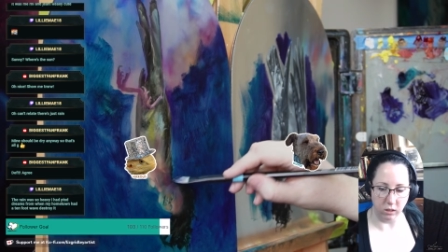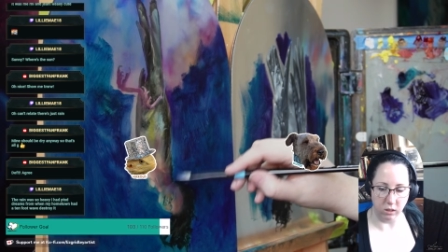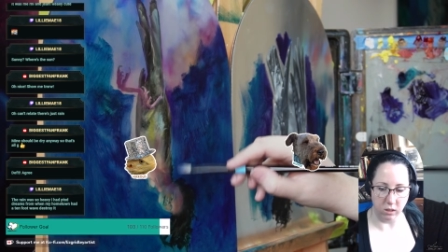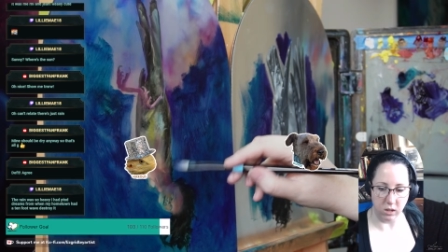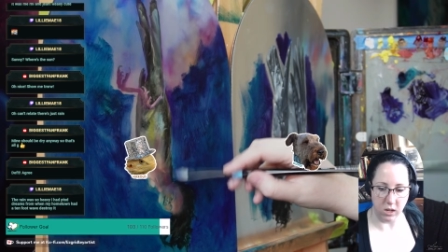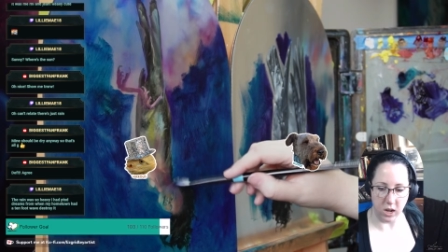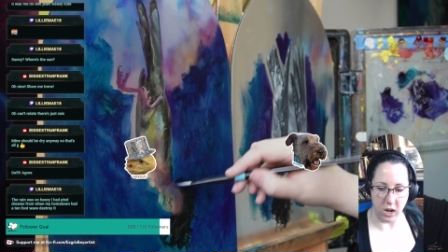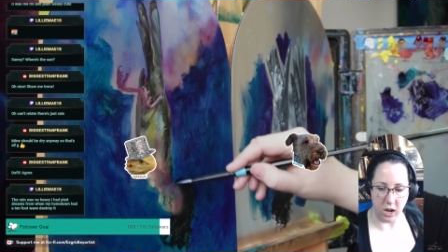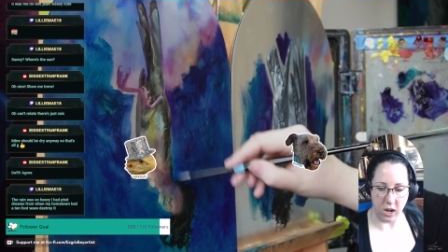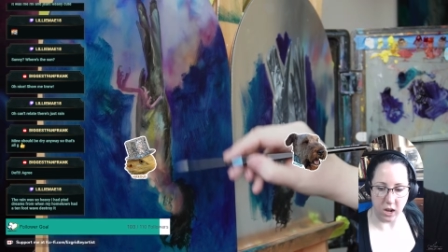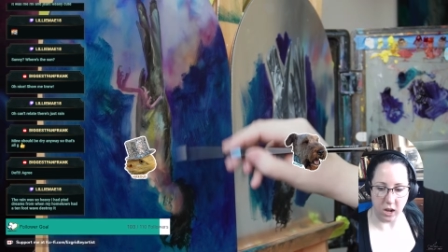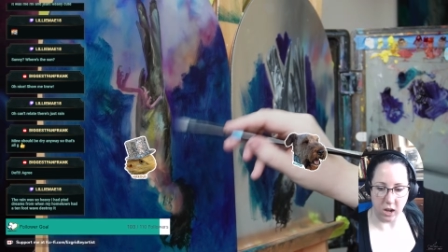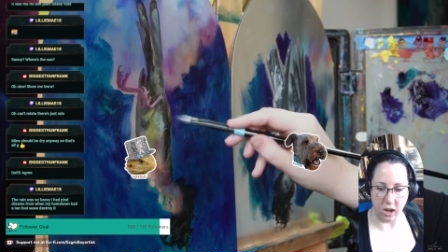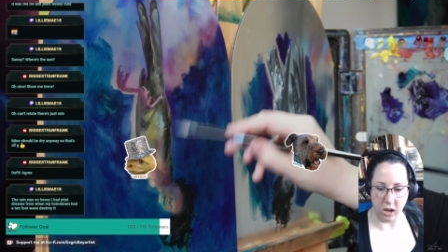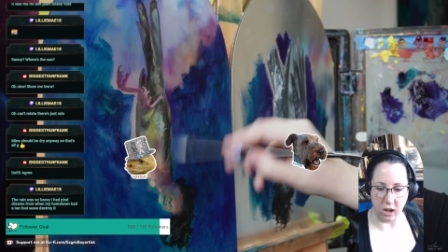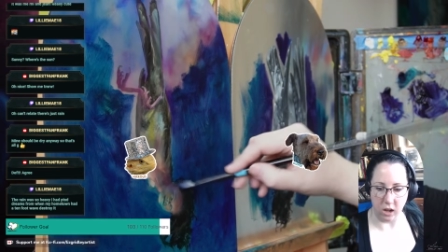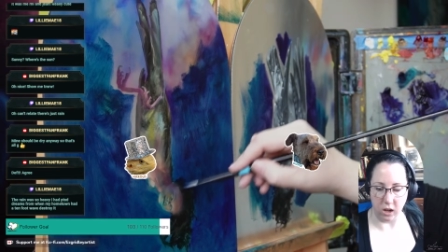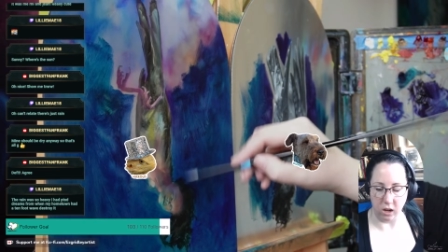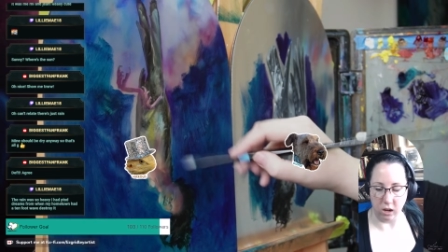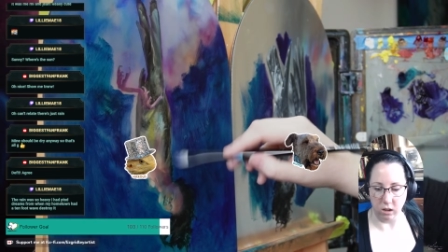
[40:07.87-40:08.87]

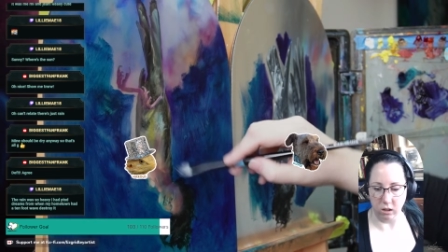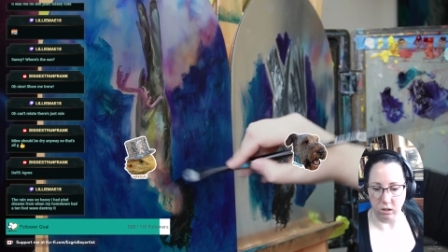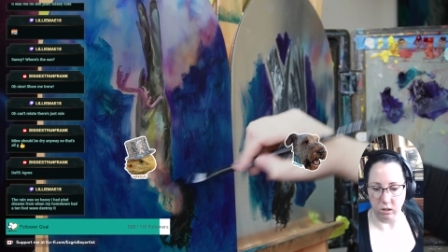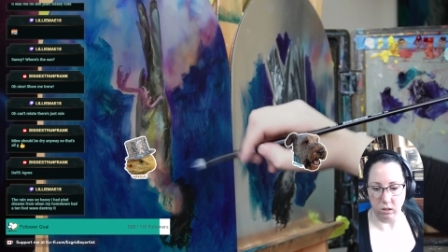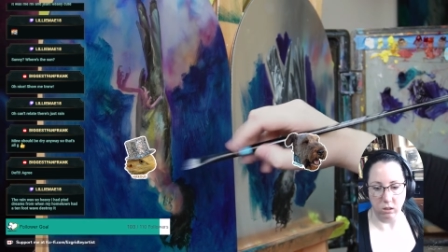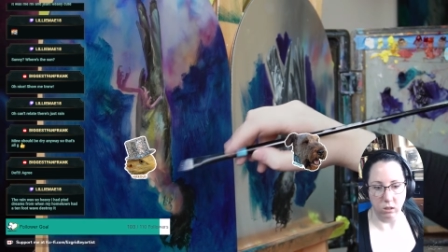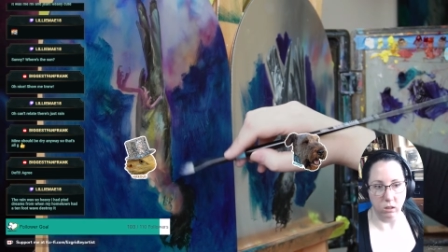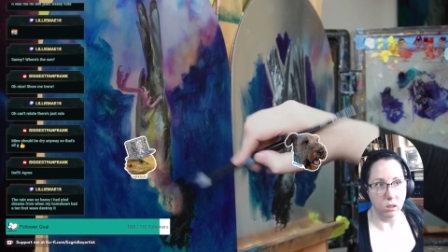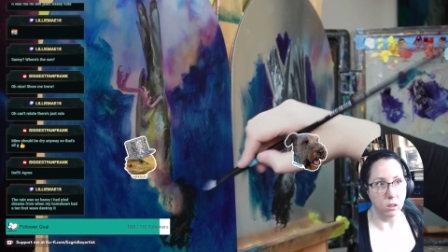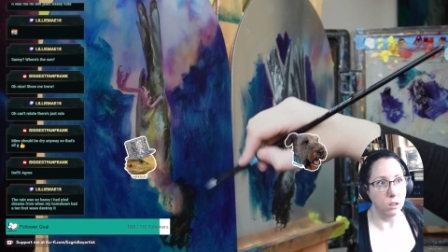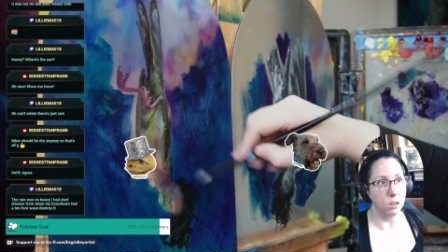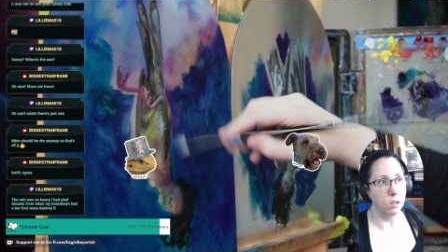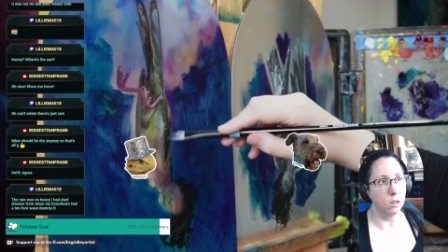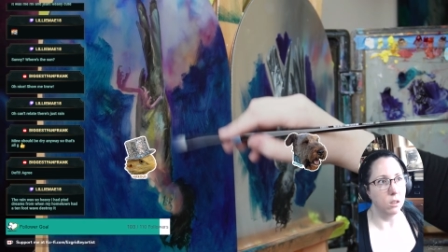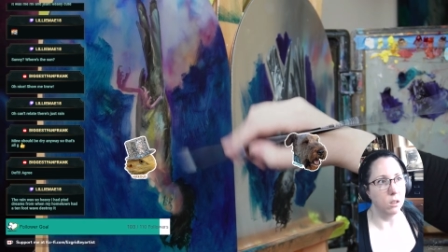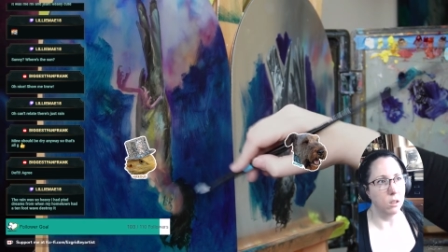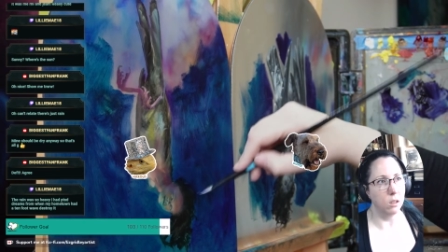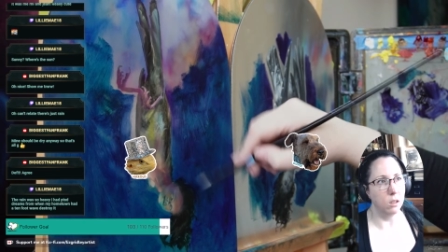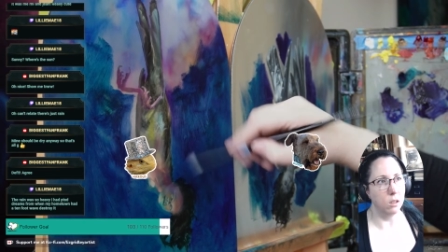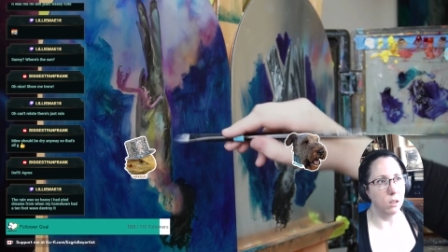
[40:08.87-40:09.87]
Yay!
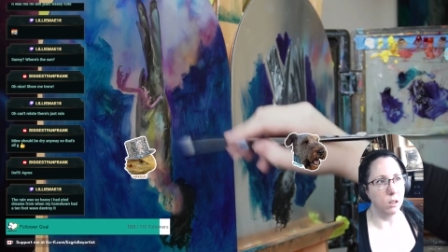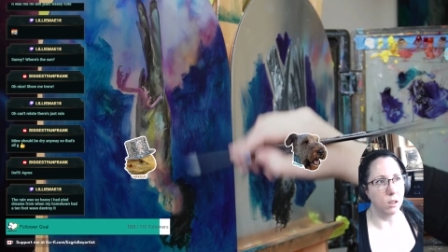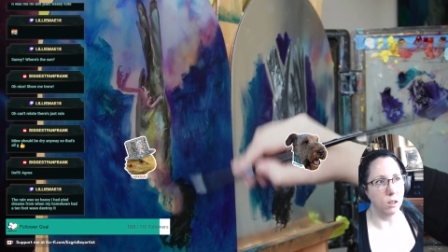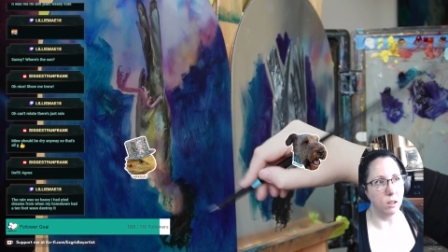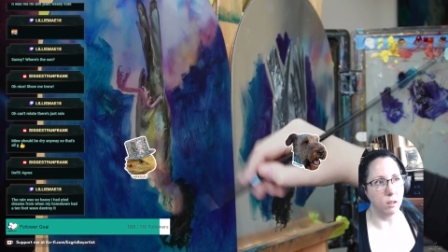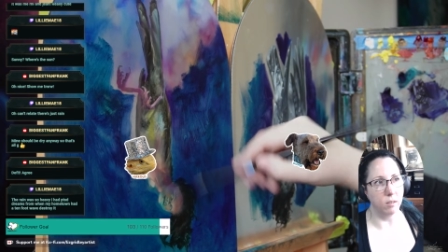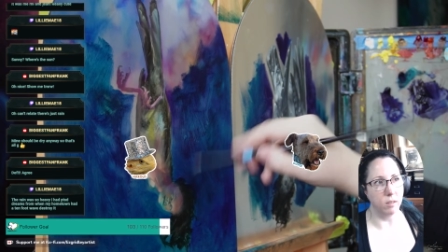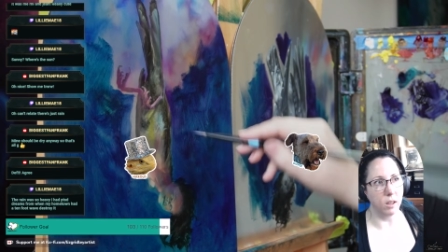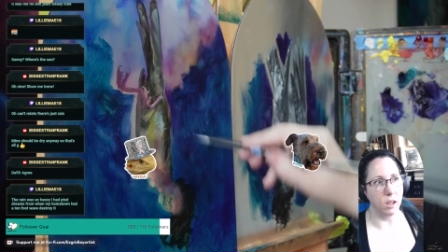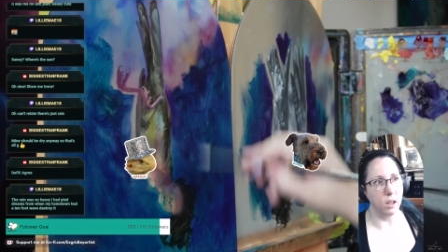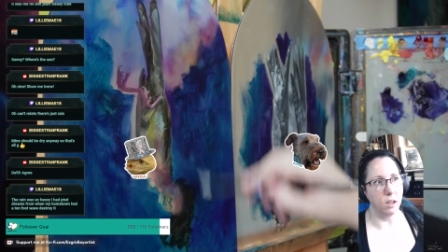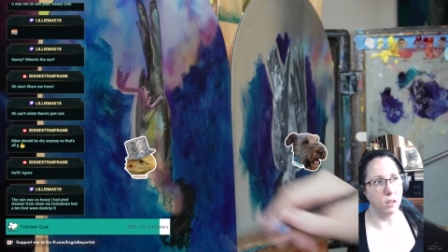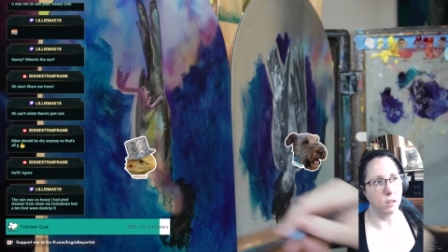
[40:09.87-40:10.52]
Love that.